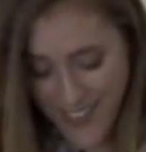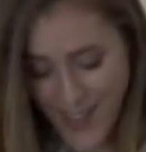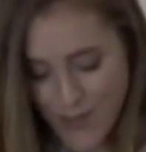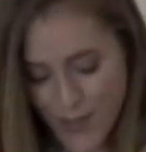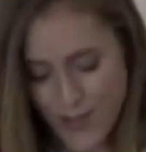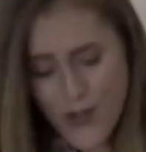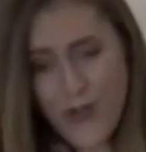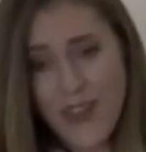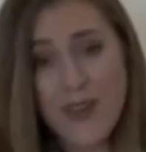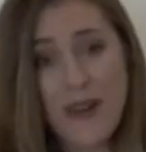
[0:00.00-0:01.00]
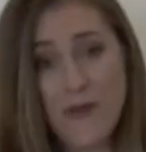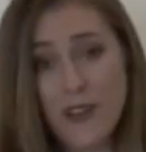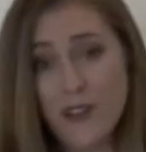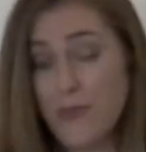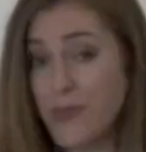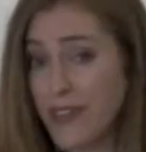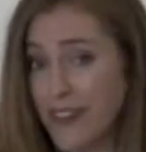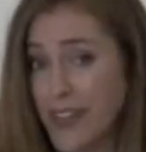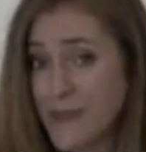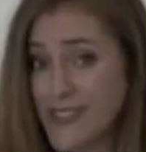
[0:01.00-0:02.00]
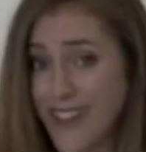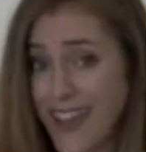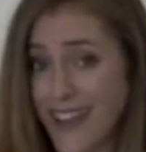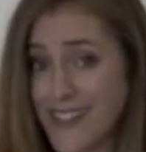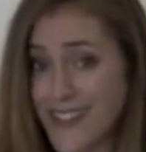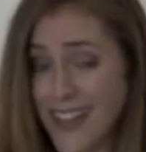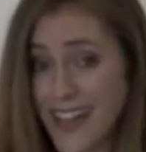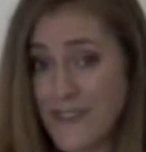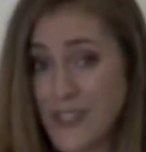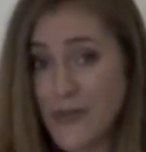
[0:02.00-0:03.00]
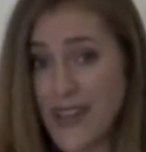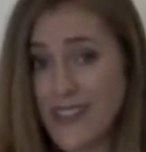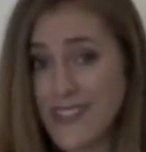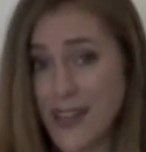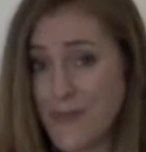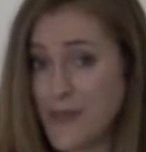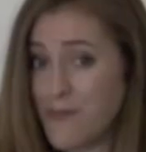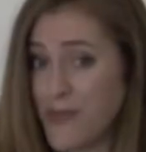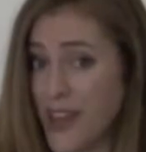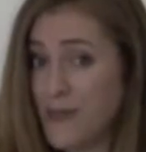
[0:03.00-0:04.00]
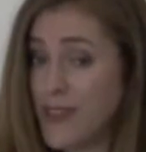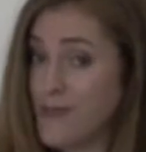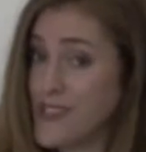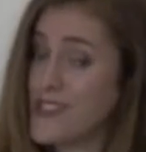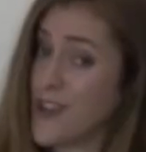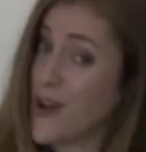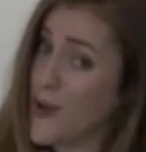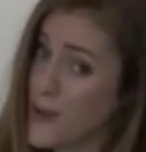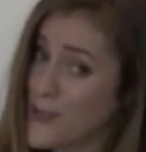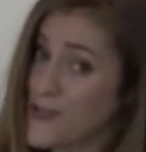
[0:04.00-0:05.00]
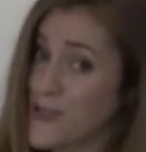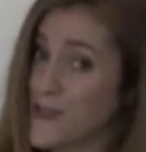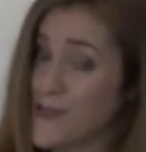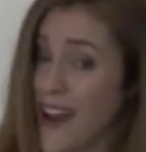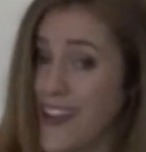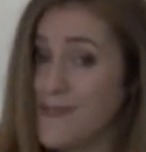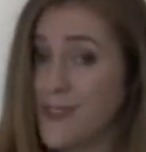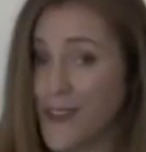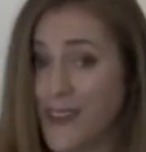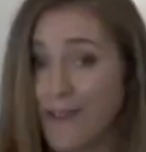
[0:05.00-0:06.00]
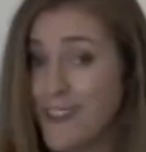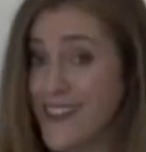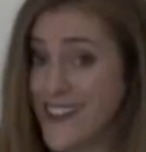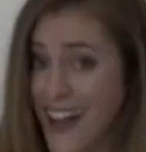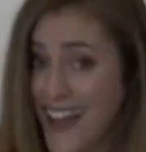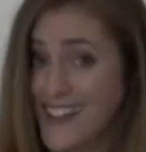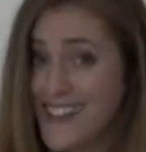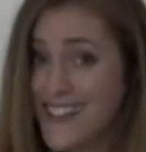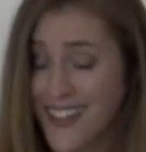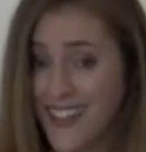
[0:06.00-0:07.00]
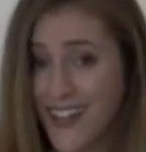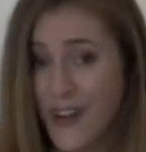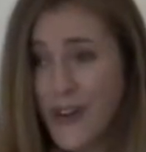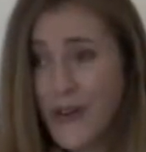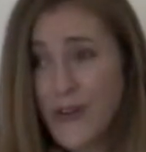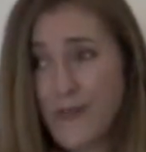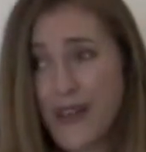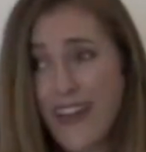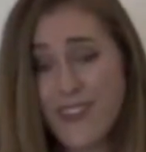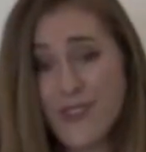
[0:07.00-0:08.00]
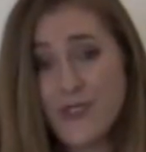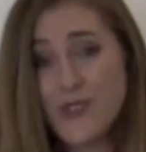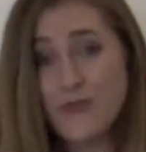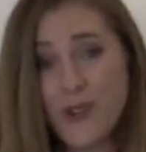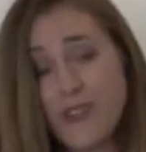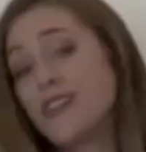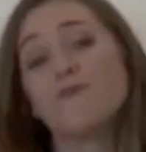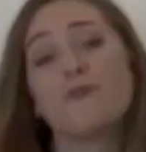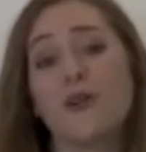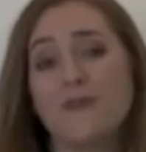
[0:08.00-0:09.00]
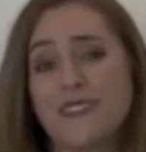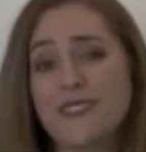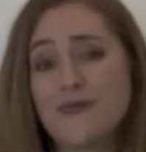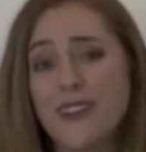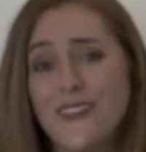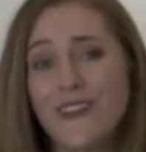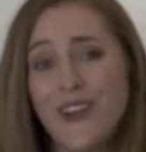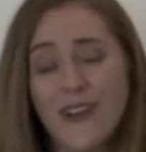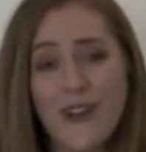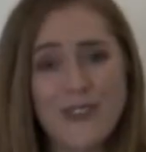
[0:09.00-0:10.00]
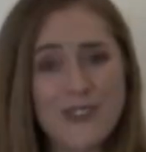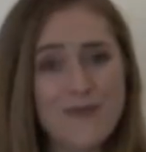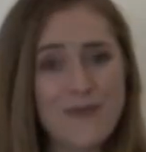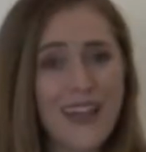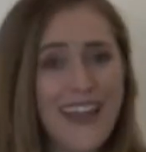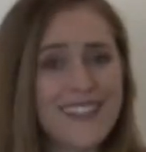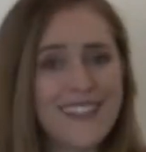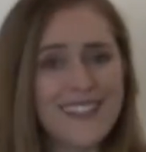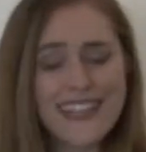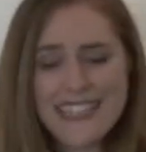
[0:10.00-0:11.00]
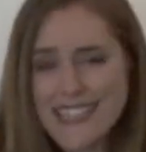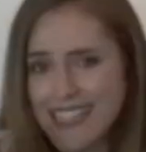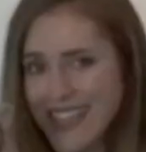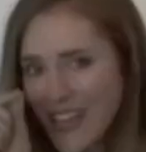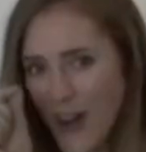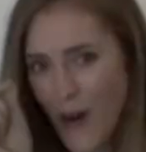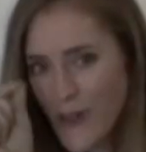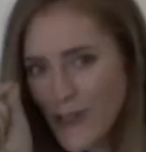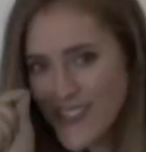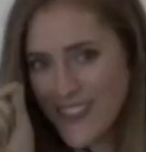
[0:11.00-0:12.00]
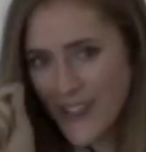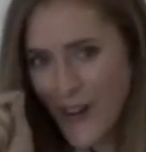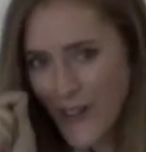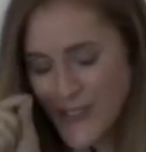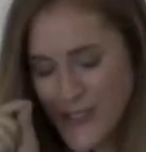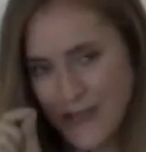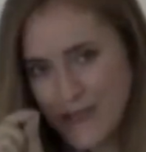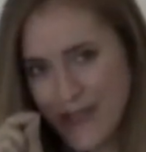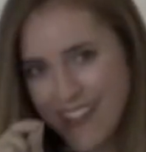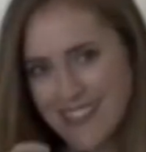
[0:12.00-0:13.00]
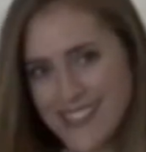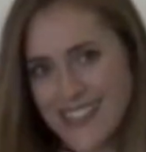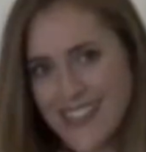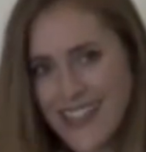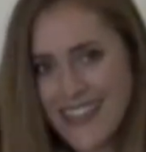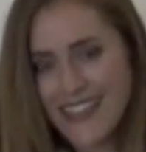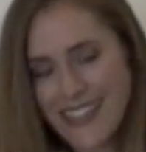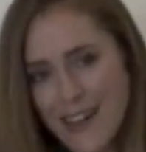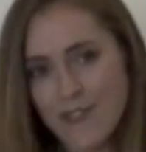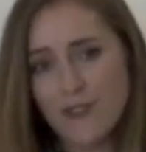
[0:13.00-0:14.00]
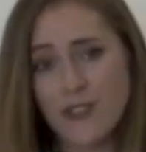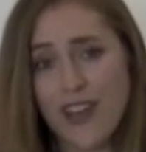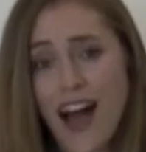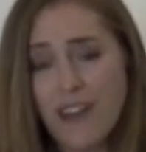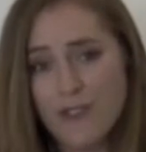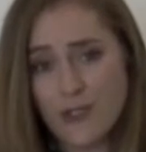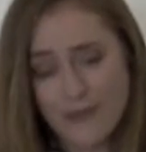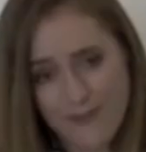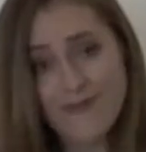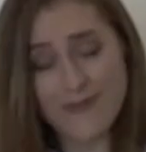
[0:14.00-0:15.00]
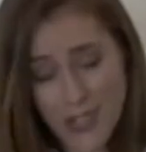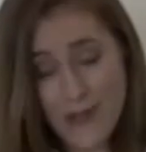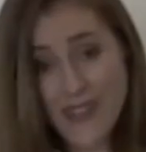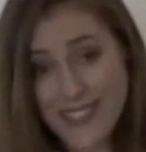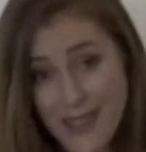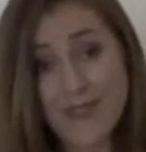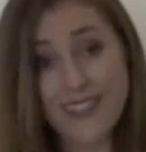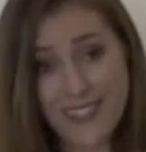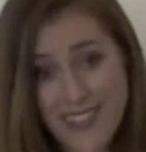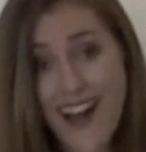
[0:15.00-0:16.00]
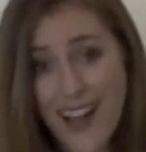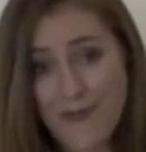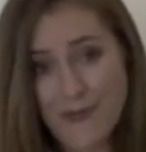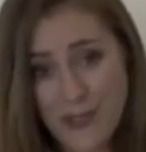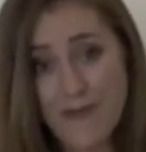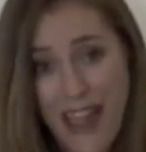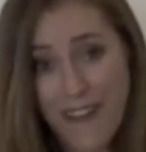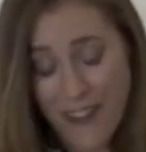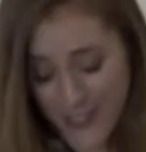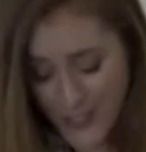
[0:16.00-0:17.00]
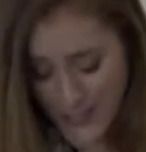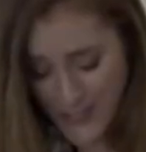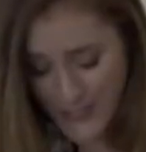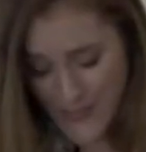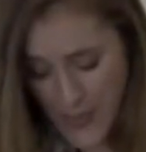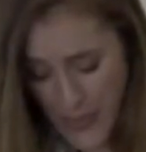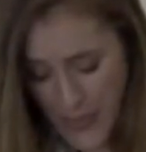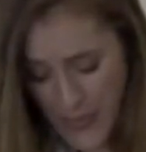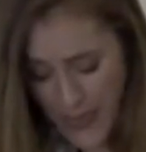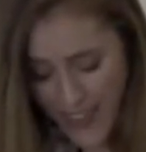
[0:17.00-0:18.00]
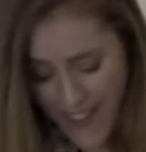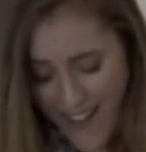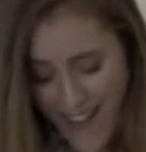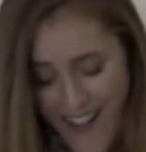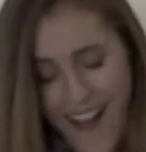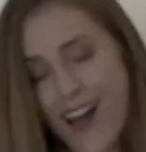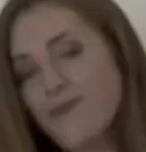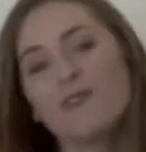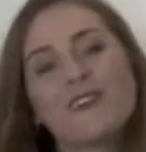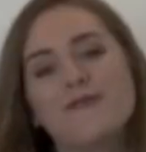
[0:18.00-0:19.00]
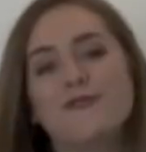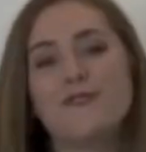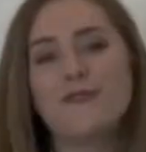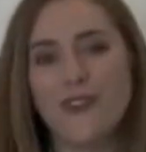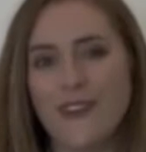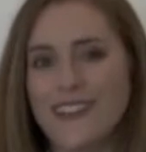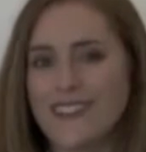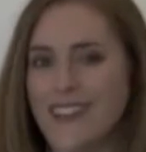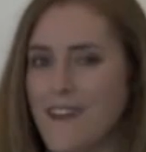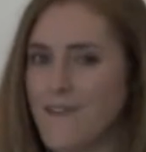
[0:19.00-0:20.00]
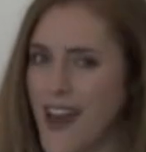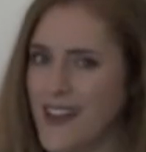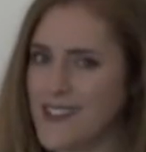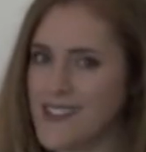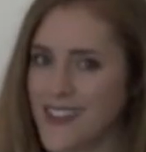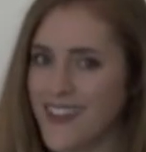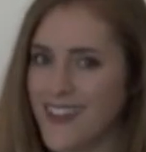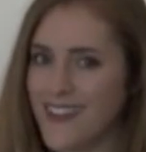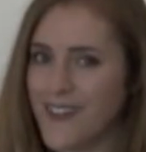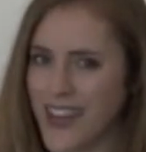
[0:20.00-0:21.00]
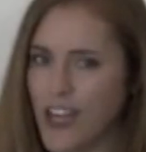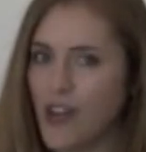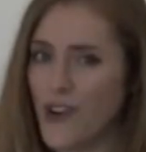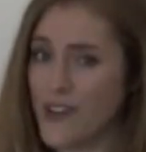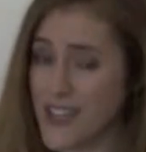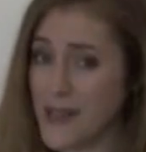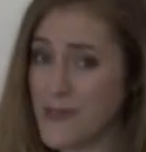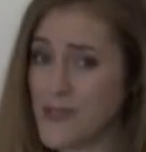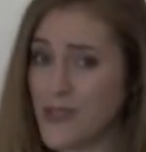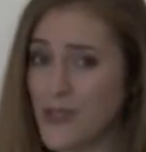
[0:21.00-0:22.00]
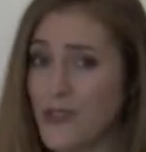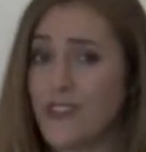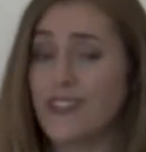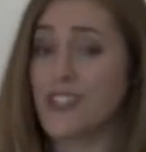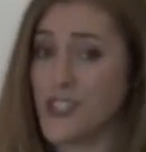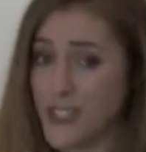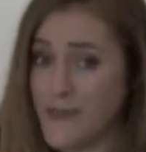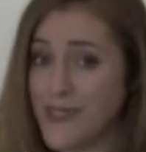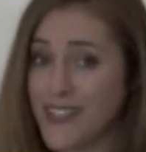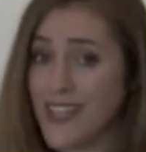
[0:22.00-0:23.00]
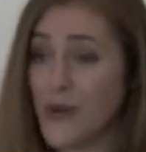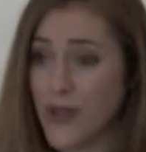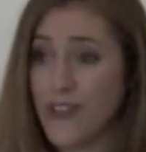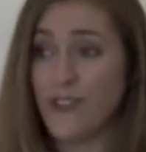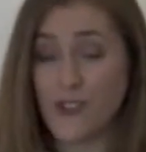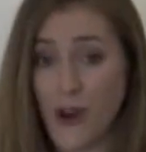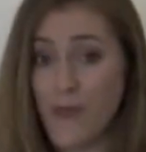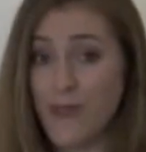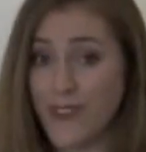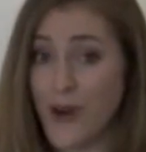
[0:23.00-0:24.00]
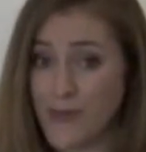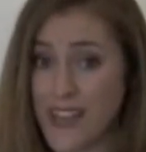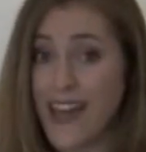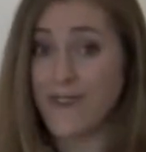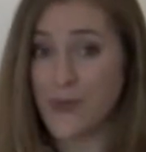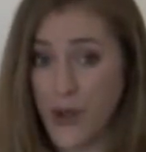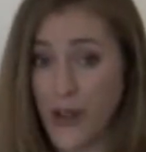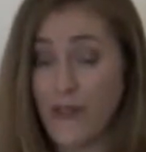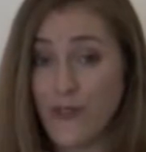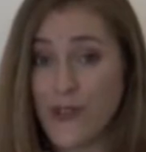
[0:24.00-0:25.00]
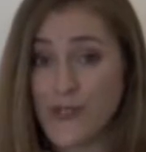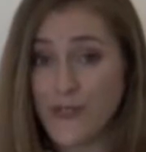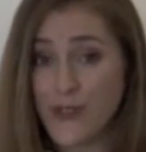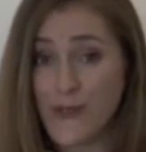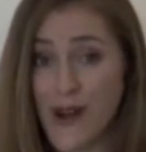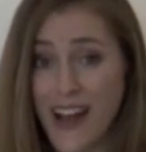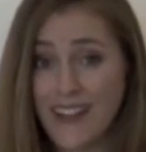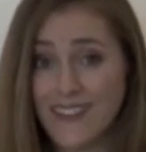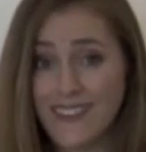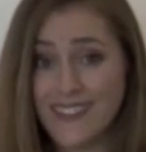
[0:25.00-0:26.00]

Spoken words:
I'm not talking about when your period was late, after you ended up in bed with Mr. Oh-so-right, but only for the night. Or about those neurotic moments when you contemplated sticking holes in the condom because the love of your life, or so he seemed at the time, wouldn't marry you. I'm not even referring to that fantasy of getting knocked up so you could legitimately quit your job and opt out of the workforce for a while.